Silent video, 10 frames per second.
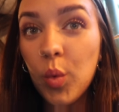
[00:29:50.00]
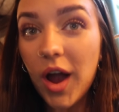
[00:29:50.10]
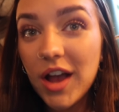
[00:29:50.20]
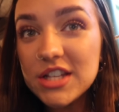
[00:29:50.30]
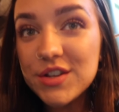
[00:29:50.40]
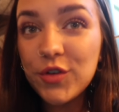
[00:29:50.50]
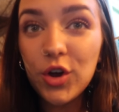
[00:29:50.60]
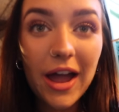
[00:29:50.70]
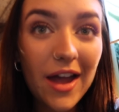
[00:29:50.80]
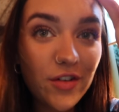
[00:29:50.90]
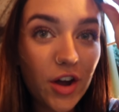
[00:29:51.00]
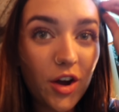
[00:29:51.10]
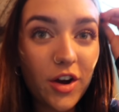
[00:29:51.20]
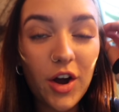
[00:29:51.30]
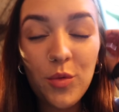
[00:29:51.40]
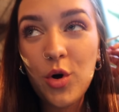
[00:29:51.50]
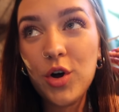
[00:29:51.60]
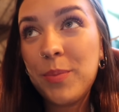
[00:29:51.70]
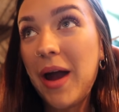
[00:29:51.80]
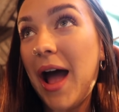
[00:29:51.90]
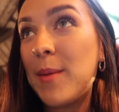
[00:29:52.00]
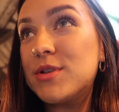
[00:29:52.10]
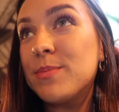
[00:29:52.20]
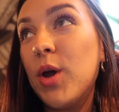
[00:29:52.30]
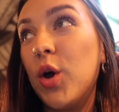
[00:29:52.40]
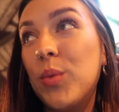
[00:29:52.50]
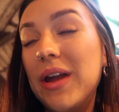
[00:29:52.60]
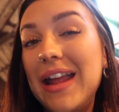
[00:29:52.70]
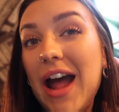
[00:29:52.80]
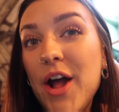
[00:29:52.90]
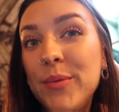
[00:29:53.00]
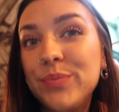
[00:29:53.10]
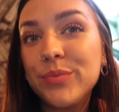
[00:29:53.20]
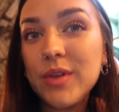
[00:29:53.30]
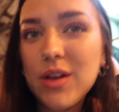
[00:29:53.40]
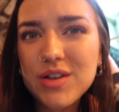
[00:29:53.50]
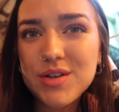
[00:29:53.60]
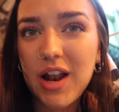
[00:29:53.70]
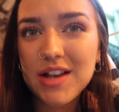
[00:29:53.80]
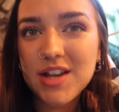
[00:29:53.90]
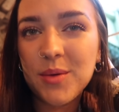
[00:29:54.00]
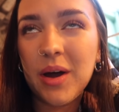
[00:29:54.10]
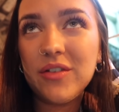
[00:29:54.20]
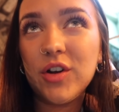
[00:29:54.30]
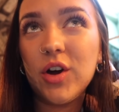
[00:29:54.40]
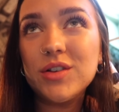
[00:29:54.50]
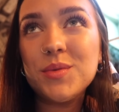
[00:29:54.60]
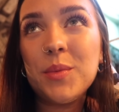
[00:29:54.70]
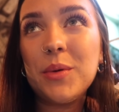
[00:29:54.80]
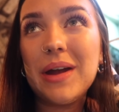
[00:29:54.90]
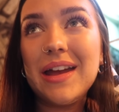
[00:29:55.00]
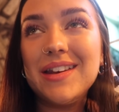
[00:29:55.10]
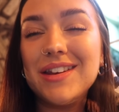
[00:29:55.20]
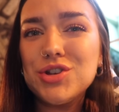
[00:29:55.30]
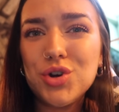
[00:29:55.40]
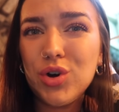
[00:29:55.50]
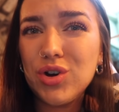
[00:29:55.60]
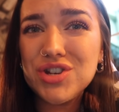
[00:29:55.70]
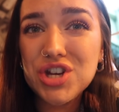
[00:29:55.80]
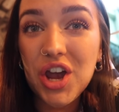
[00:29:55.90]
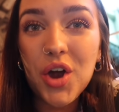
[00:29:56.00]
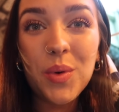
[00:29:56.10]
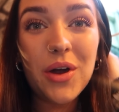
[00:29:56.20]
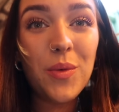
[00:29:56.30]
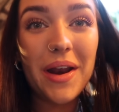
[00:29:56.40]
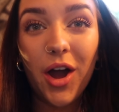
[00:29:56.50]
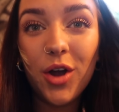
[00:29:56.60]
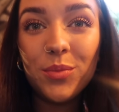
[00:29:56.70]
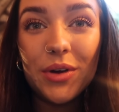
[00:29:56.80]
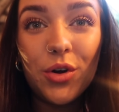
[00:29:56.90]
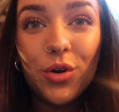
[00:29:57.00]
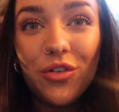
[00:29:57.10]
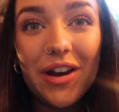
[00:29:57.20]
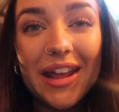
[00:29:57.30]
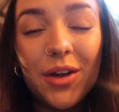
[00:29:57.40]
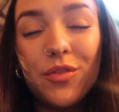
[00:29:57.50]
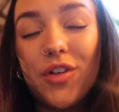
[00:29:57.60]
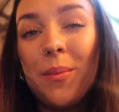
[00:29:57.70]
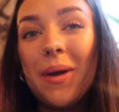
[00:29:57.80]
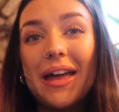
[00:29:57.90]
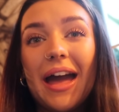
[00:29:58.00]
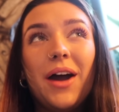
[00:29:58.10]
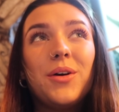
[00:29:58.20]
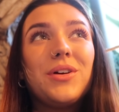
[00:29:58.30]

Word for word: Worst vlog ever award perhaps, but we, um, not the last time I vlogged, but we were in the George. We all went home, we all got ready, we've come back out.